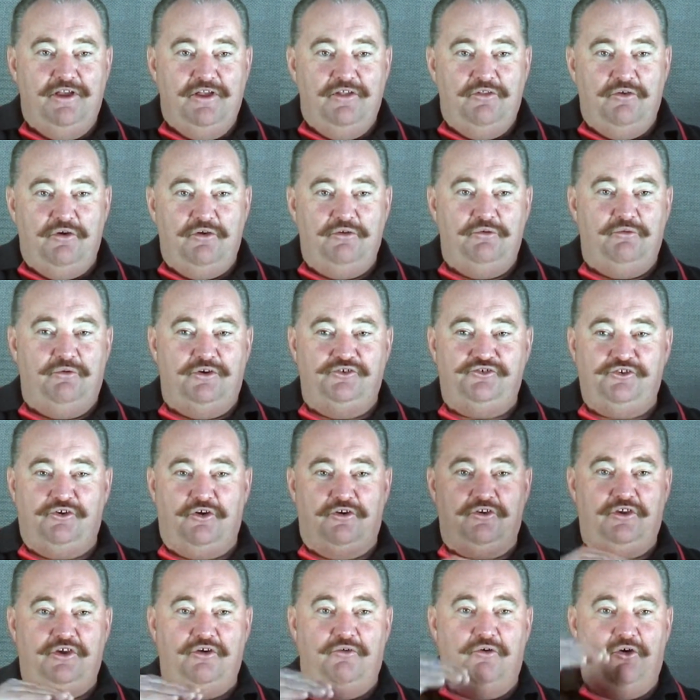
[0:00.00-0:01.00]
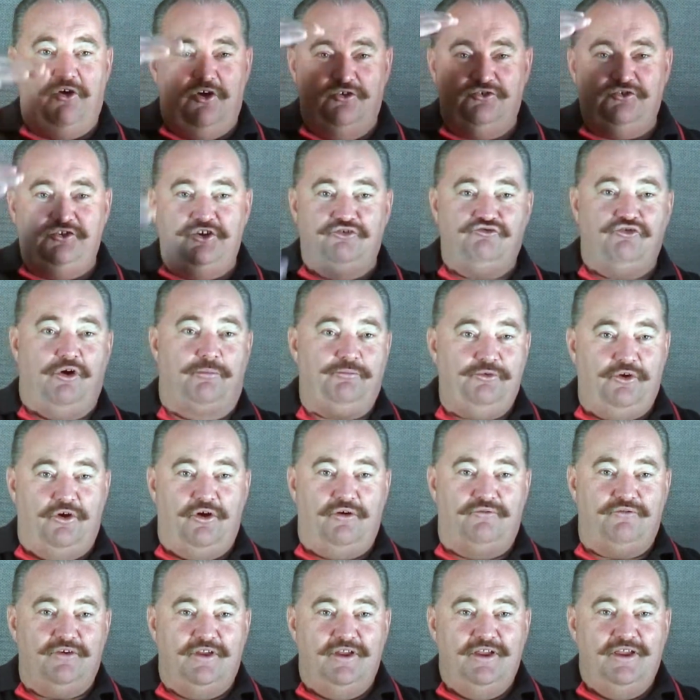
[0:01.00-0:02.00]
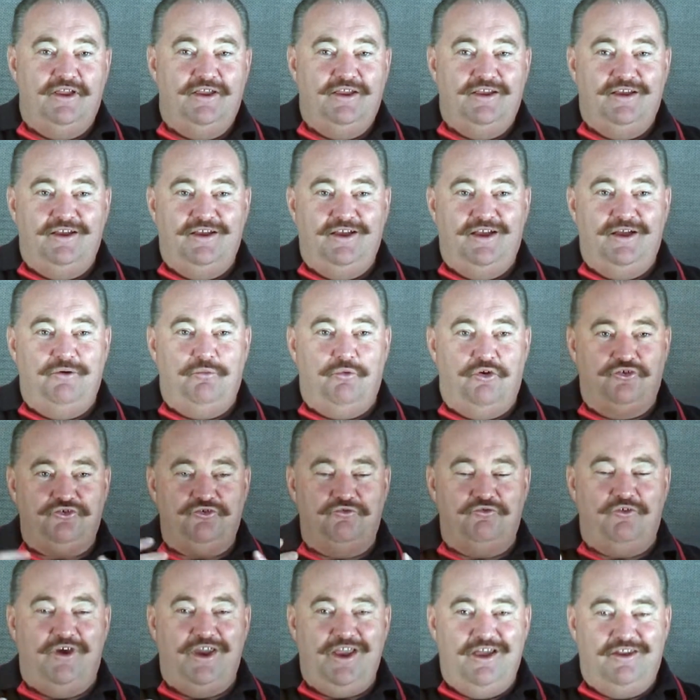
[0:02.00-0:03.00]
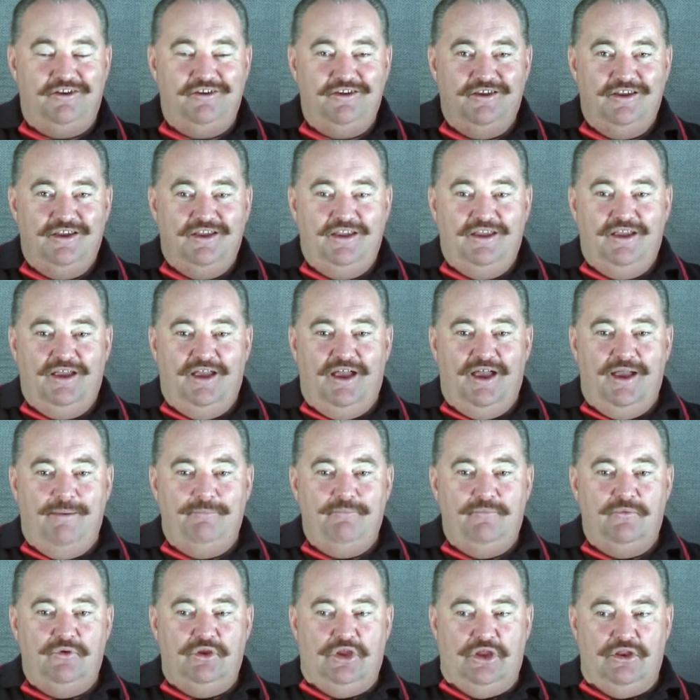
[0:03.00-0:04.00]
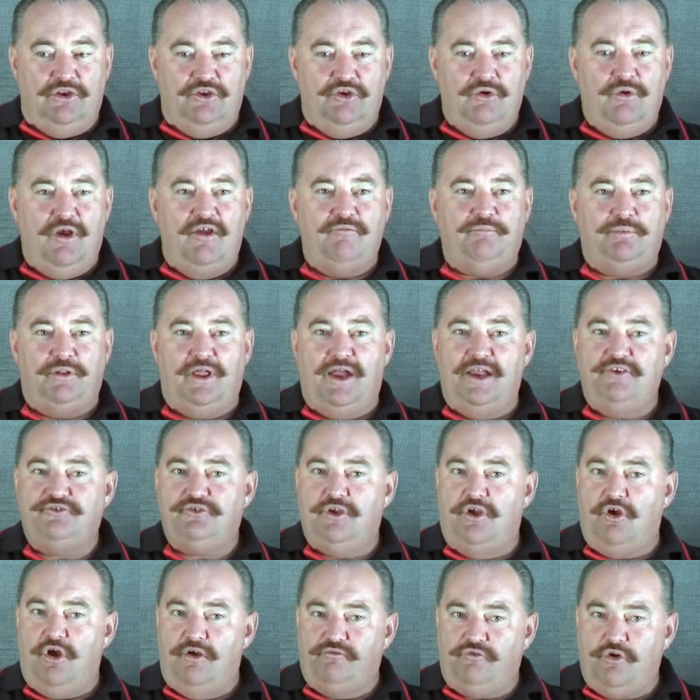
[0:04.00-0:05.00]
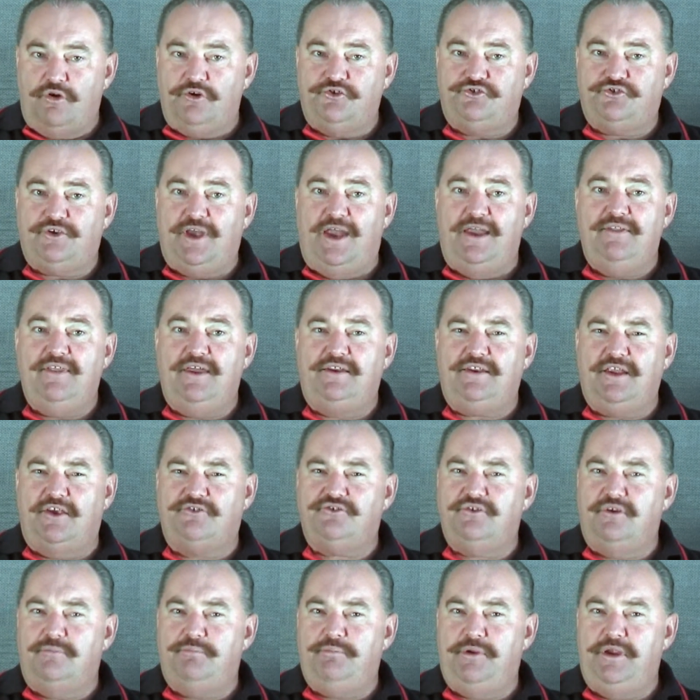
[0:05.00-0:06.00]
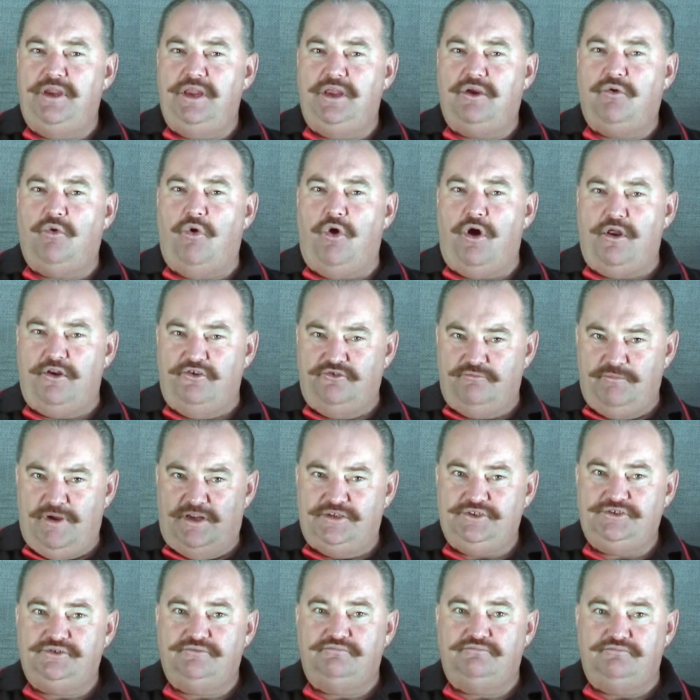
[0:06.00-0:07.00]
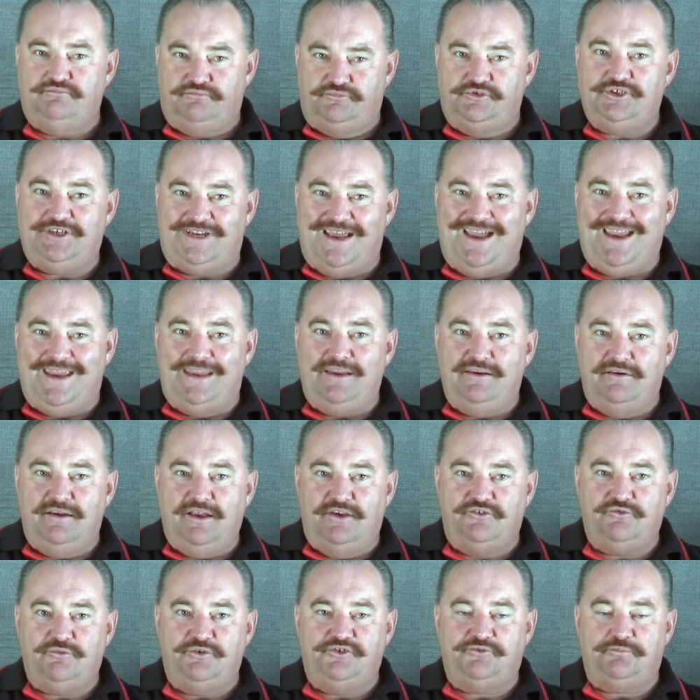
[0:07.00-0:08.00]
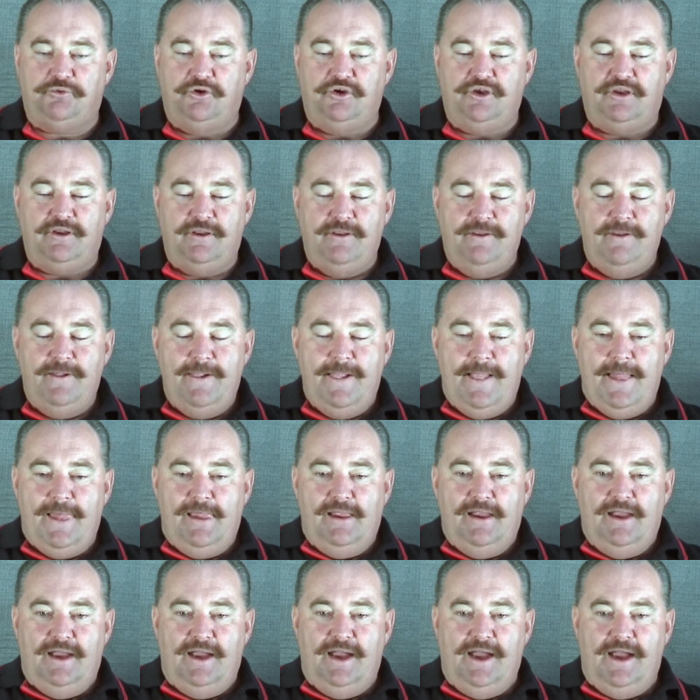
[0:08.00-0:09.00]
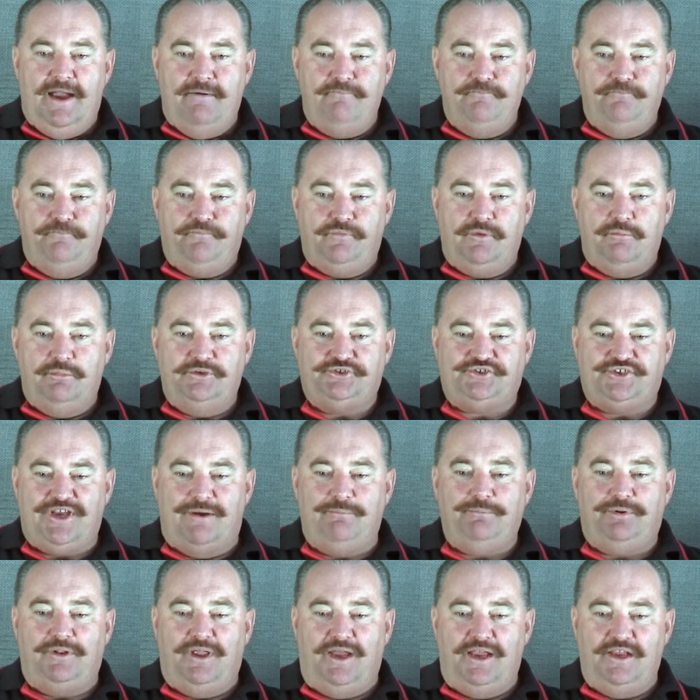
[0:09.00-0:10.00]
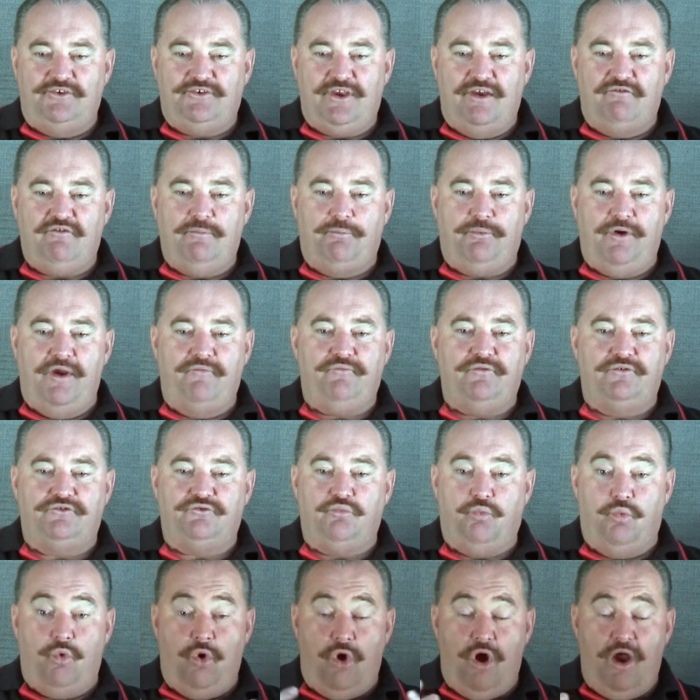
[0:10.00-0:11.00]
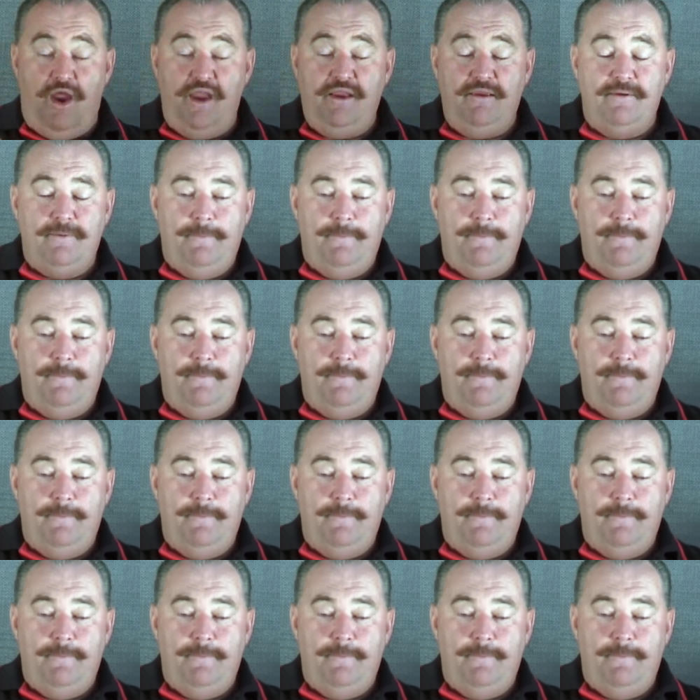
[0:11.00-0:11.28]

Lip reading: once you got the horizon you dropped off, it wasn't round. You do have players like, I've got to say, that doesn't appear quite as much today as we speak. But some players have a preference. Why?